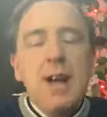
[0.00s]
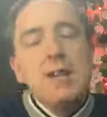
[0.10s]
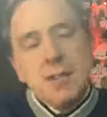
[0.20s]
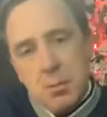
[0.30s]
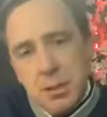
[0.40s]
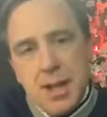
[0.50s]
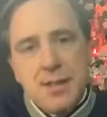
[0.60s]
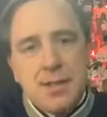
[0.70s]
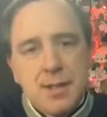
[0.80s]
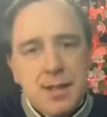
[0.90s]
Some
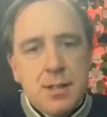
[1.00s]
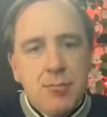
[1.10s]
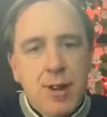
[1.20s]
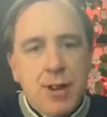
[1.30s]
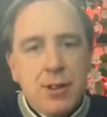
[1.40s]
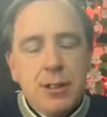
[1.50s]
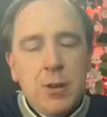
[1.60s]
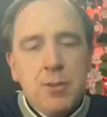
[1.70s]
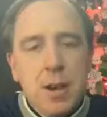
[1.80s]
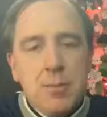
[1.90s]
places did some record
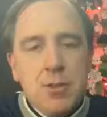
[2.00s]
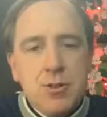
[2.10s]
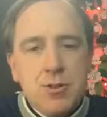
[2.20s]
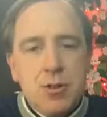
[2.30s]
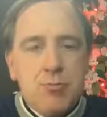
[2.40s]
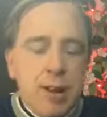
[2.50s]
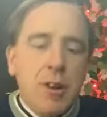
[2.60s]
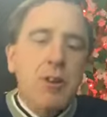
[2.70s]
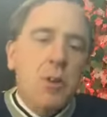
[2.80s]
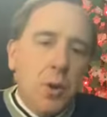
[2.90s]
low temperatures or
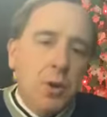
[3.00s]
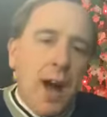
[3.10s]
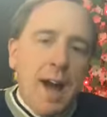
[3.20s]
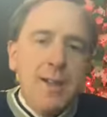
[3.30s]
record cold high